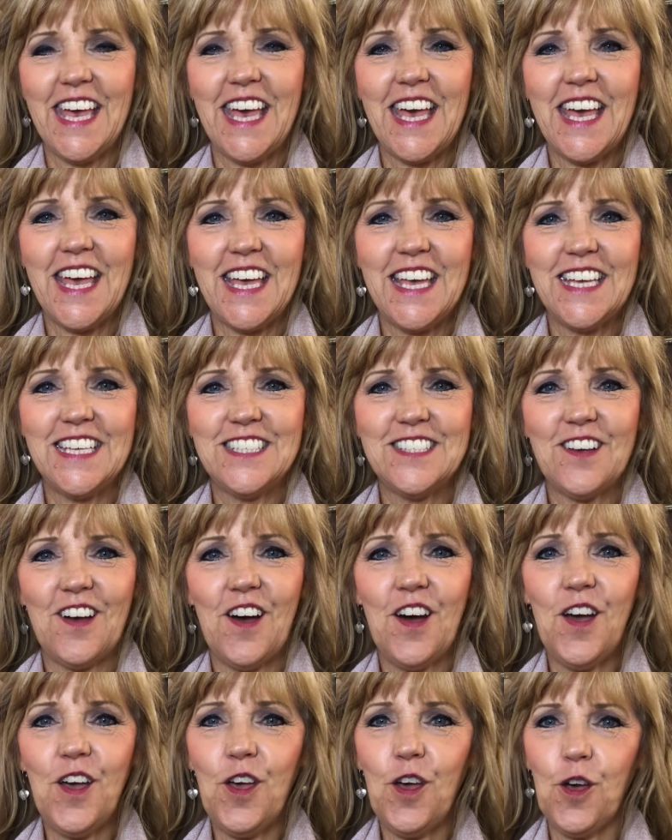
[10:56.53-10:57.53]
And
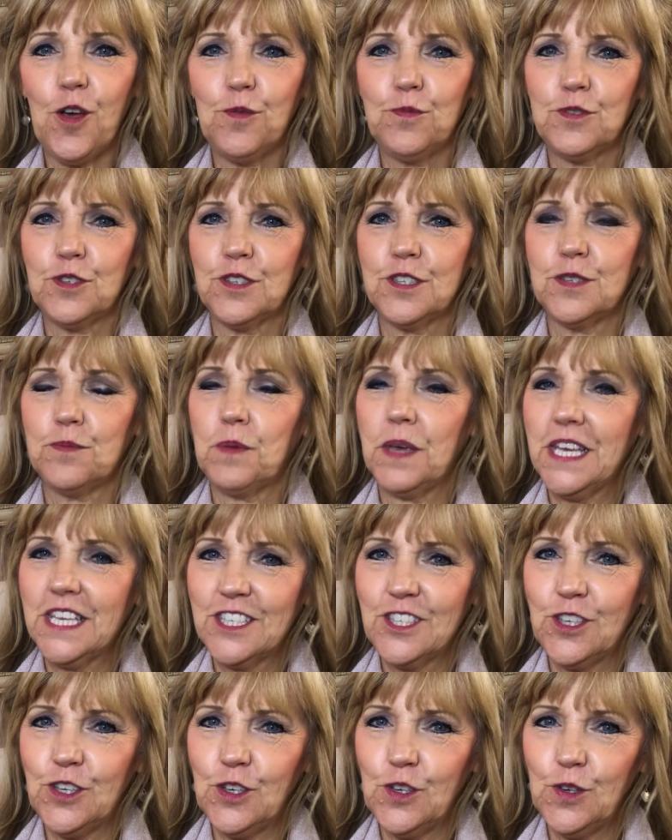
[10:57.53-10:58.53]
I hope to speak
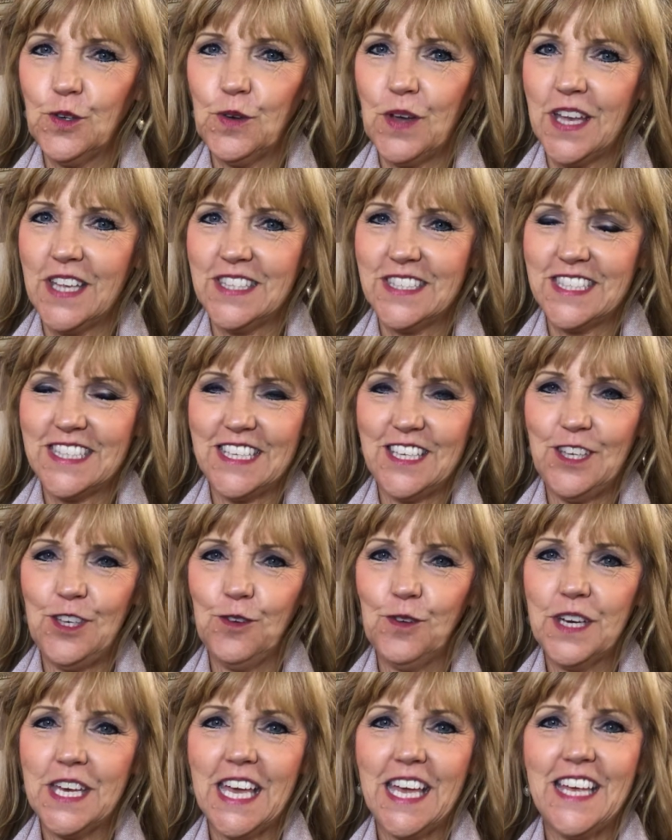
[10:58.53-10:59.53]
to you and see
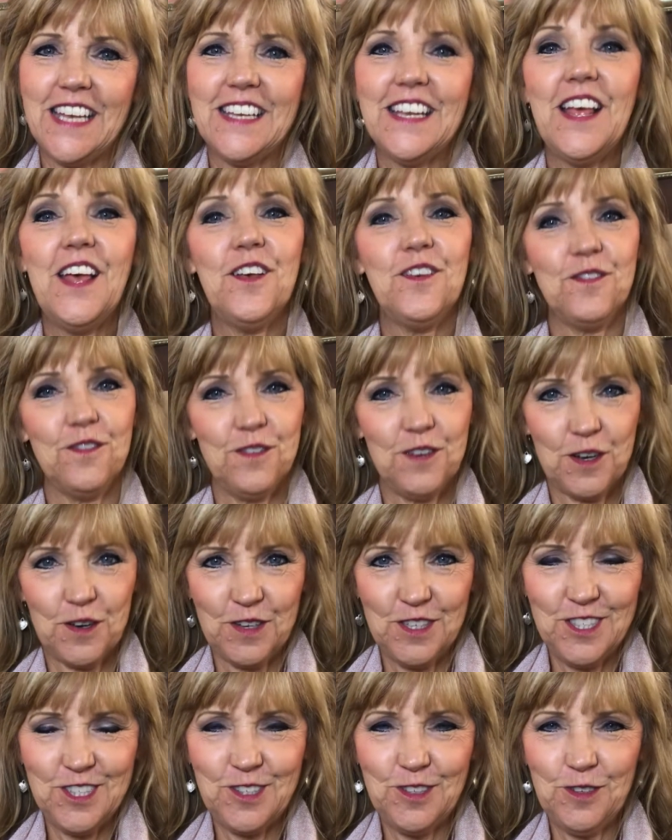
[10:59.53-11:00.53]
you again
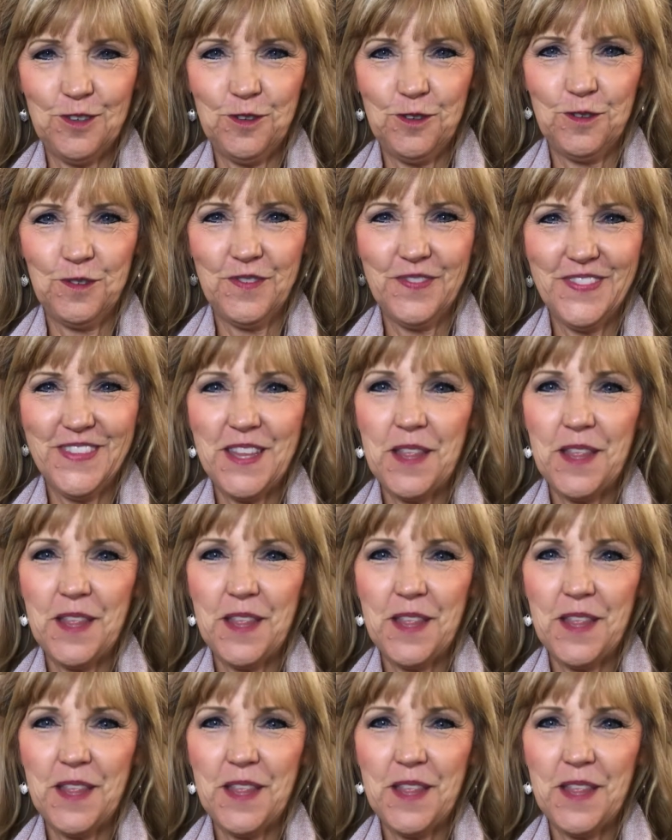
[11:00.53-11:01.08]
very soon.